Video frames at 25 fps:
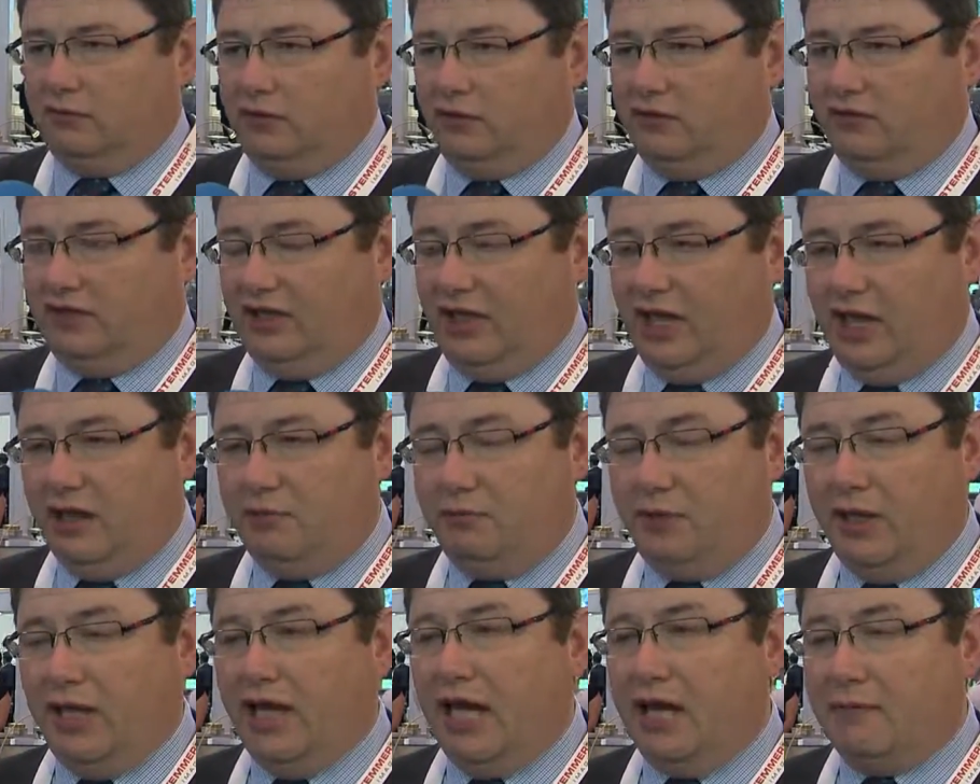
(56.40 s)

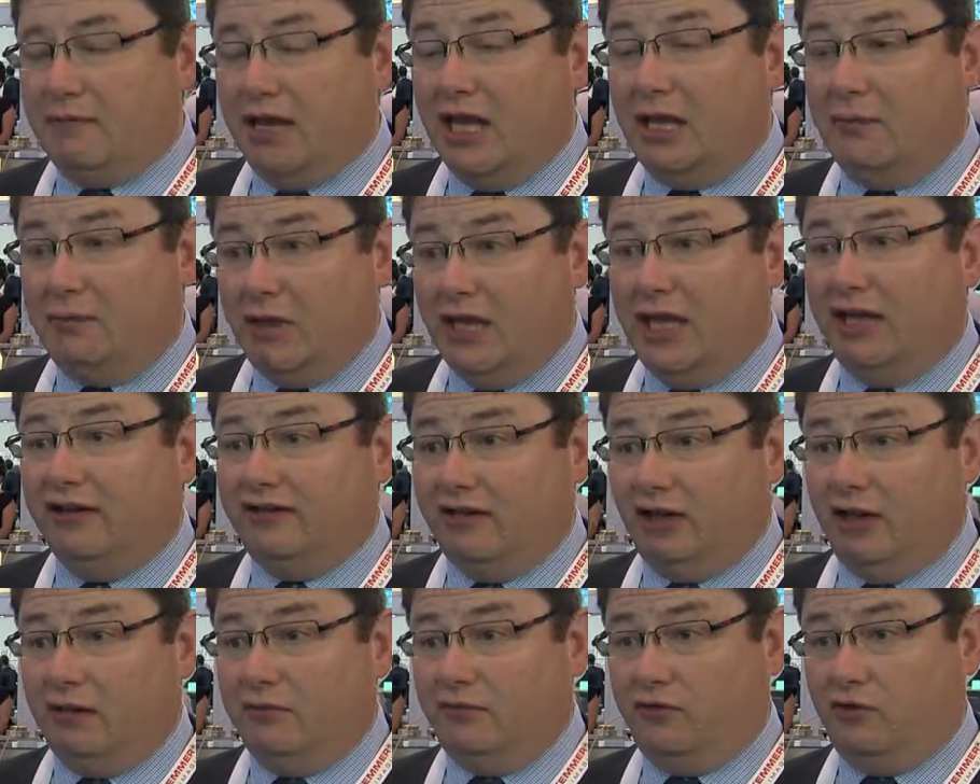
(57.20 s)
PPMA
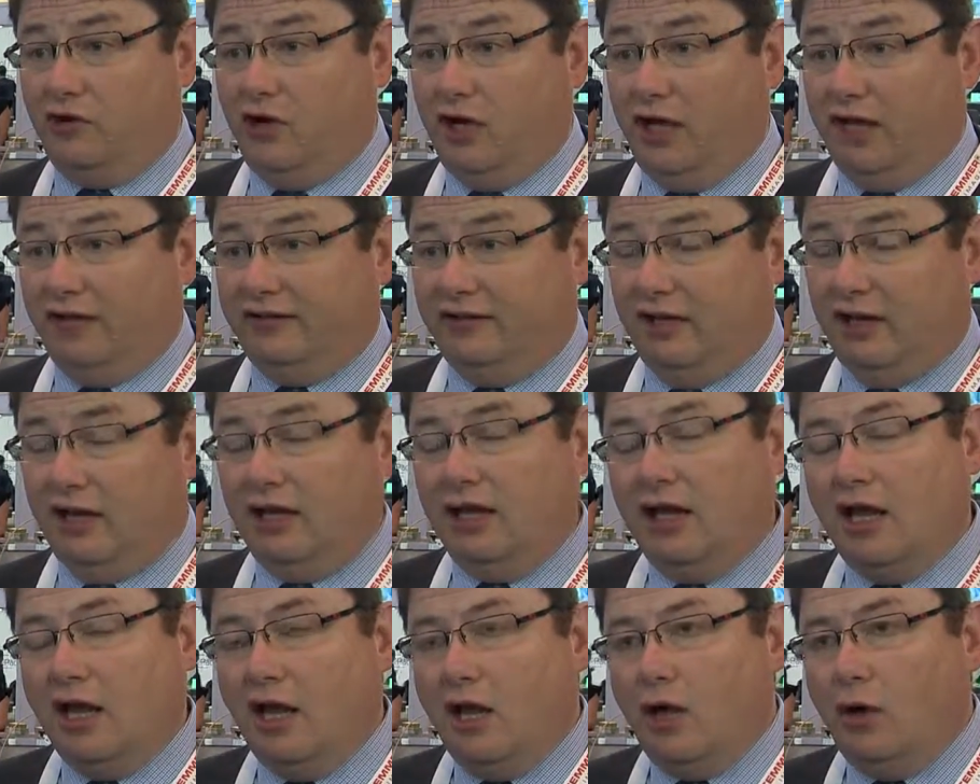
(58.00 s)
type
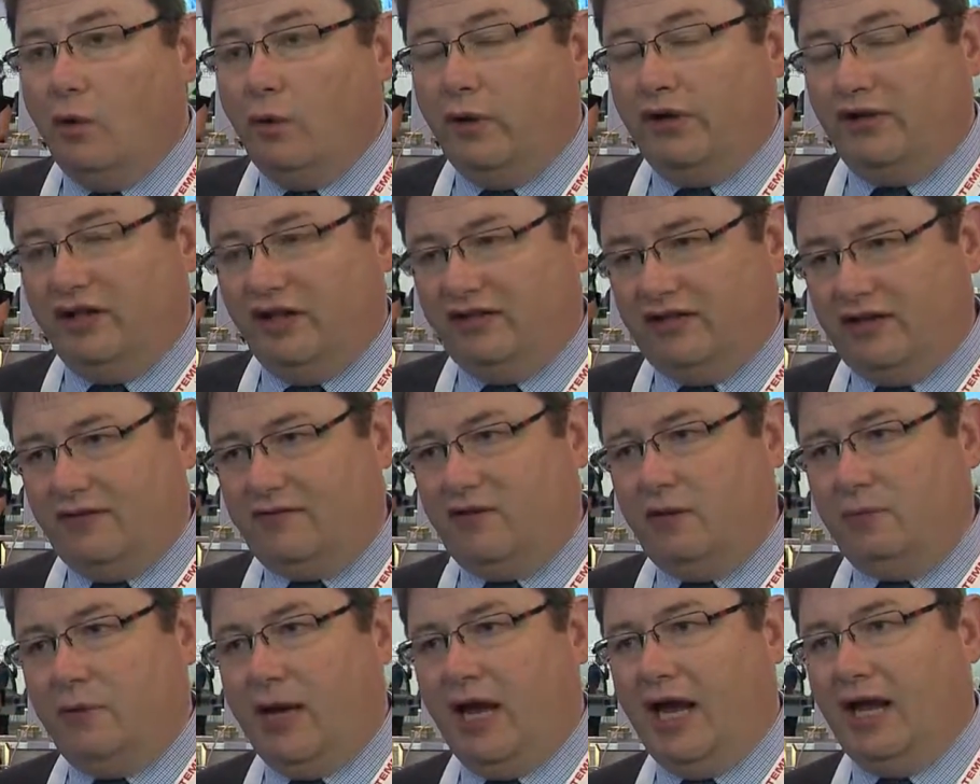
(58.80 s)
variety. We test
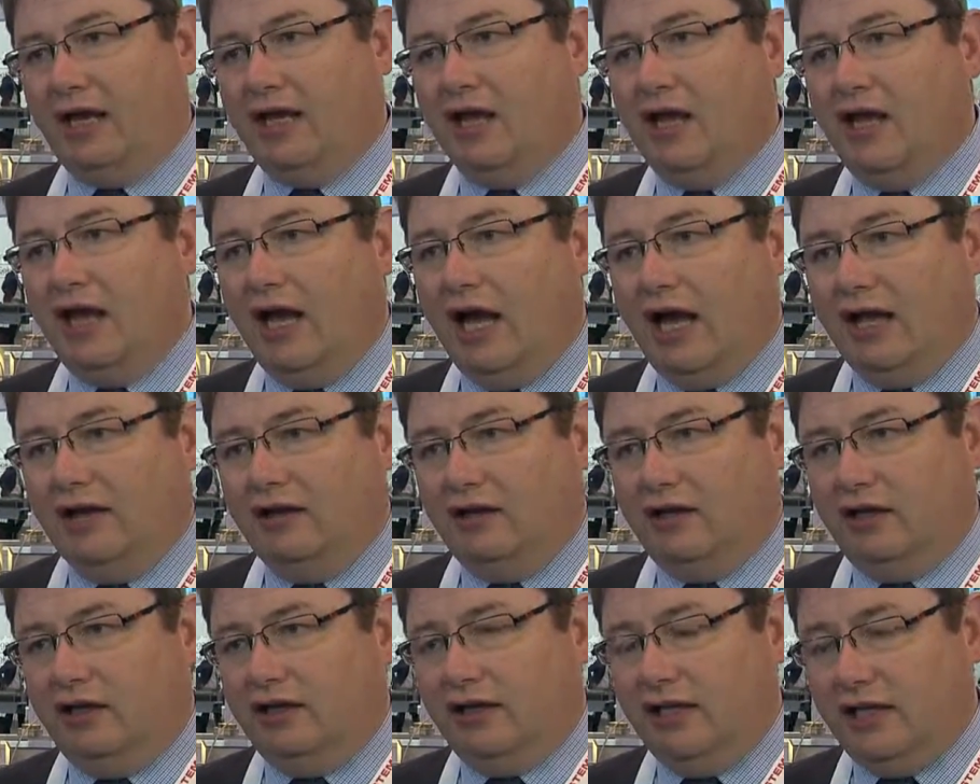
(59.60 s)
every pack,
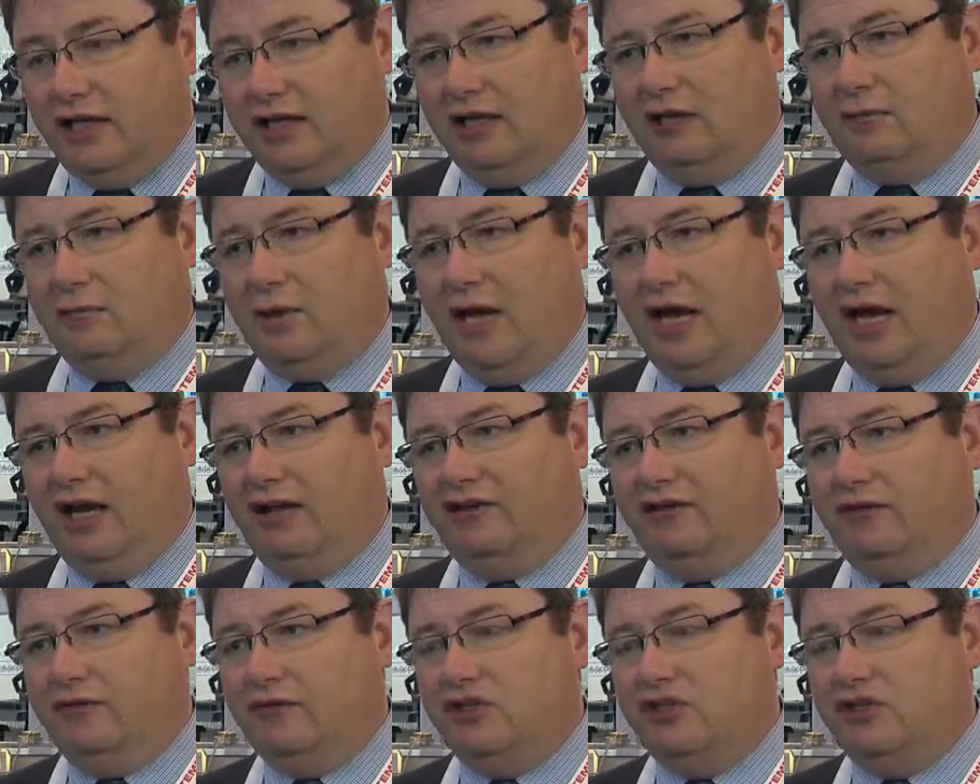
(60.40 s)
and leaking packs are